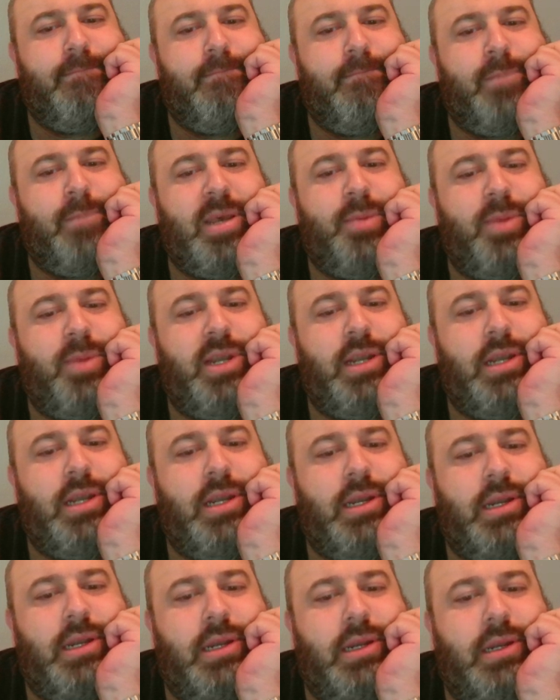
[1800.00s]
Maybe.
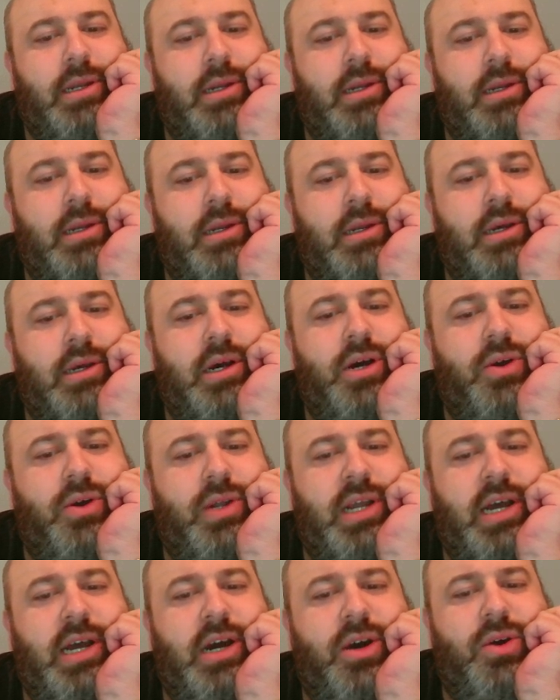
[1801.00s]
Oh
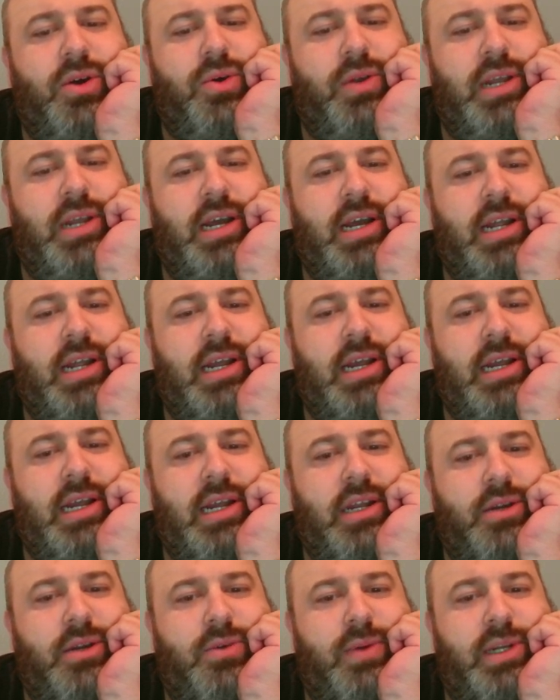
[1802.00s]
yeah.
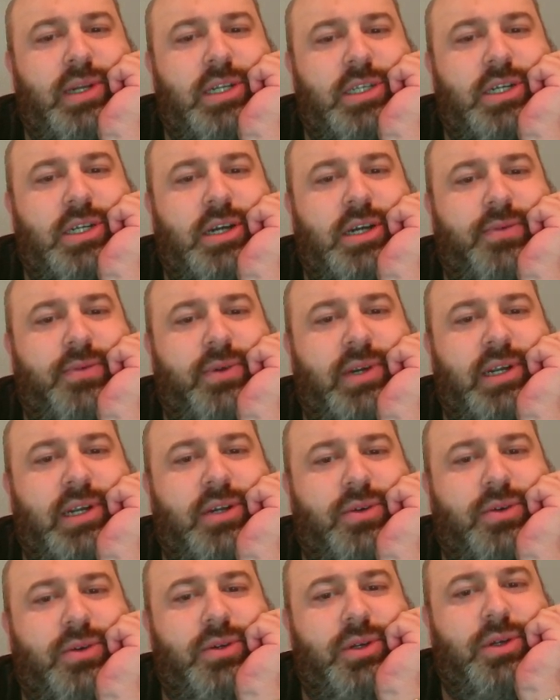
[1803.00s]
The queen is covering.
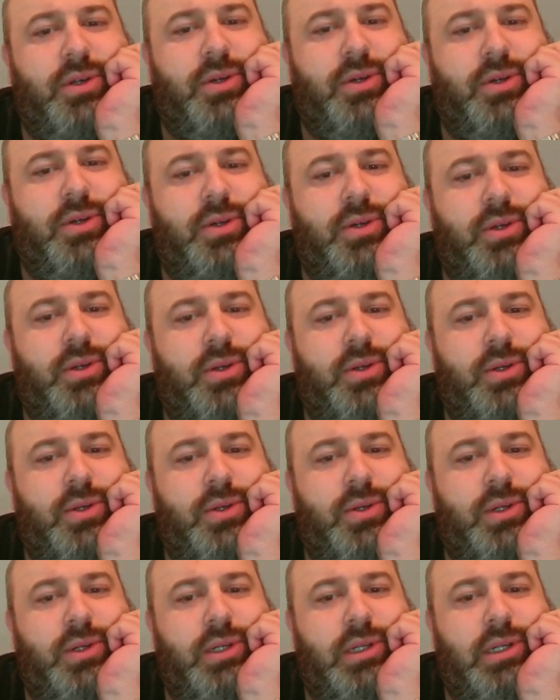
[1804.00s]
Oi.
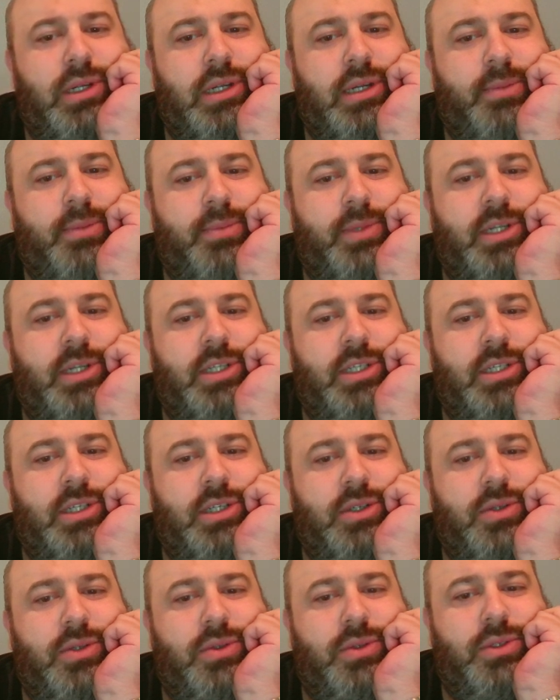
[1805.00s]
Yep, that's
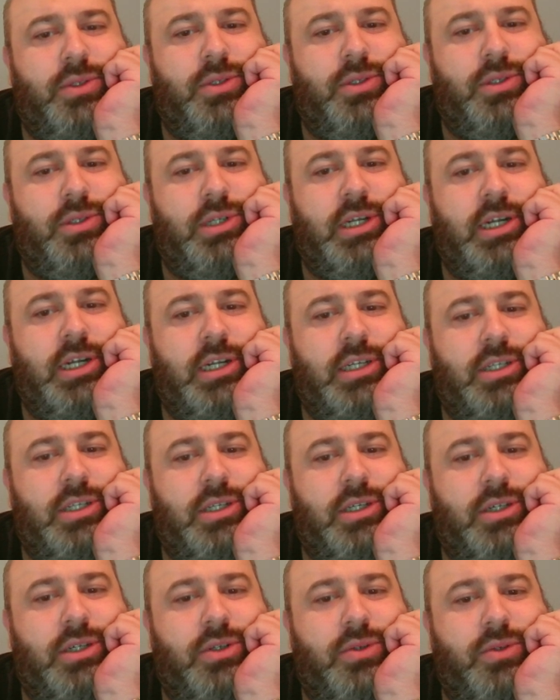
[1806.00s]
not good. That's
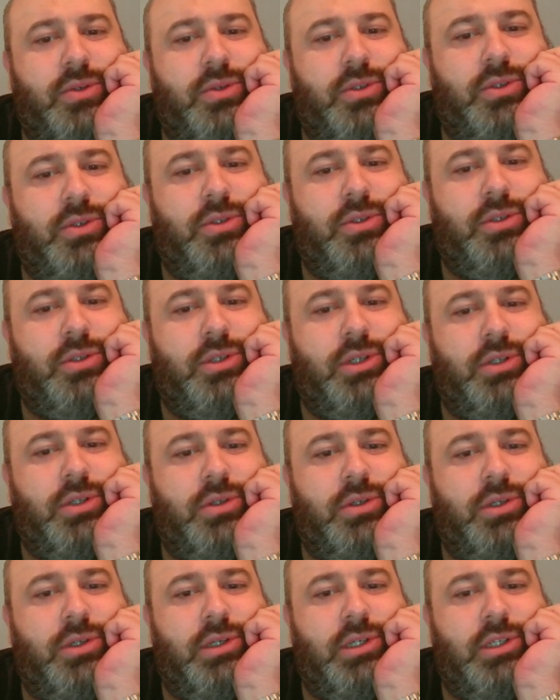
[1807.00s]
not good. No,
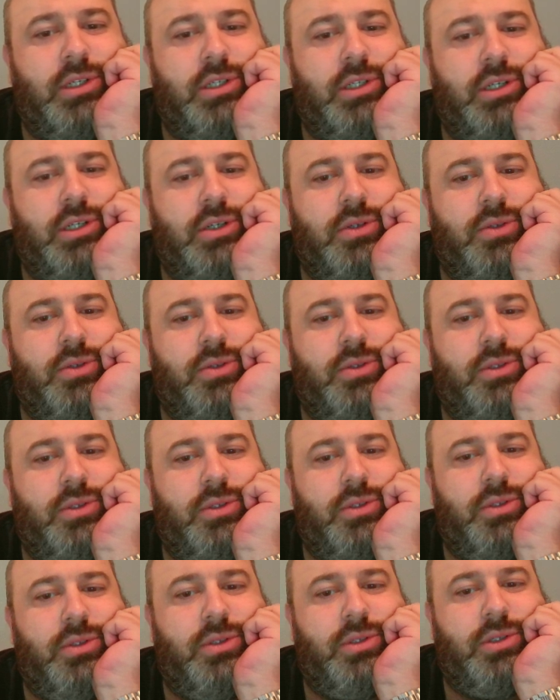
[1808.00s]
it's not good.
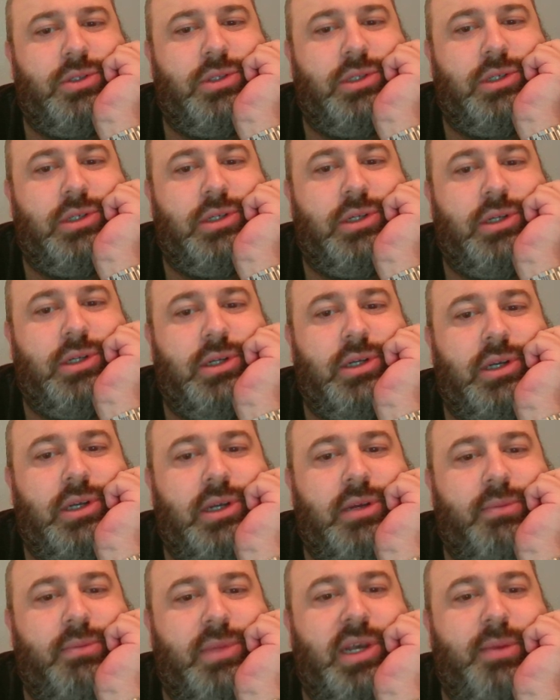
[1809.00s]

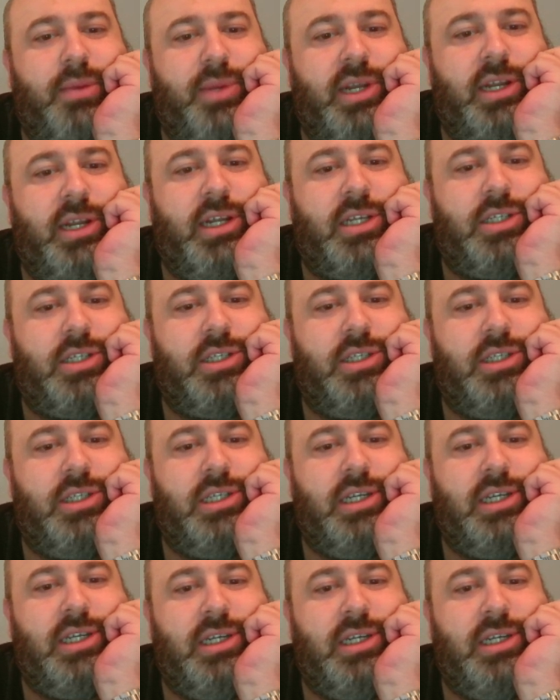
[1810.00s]
Maybe he doesn't see.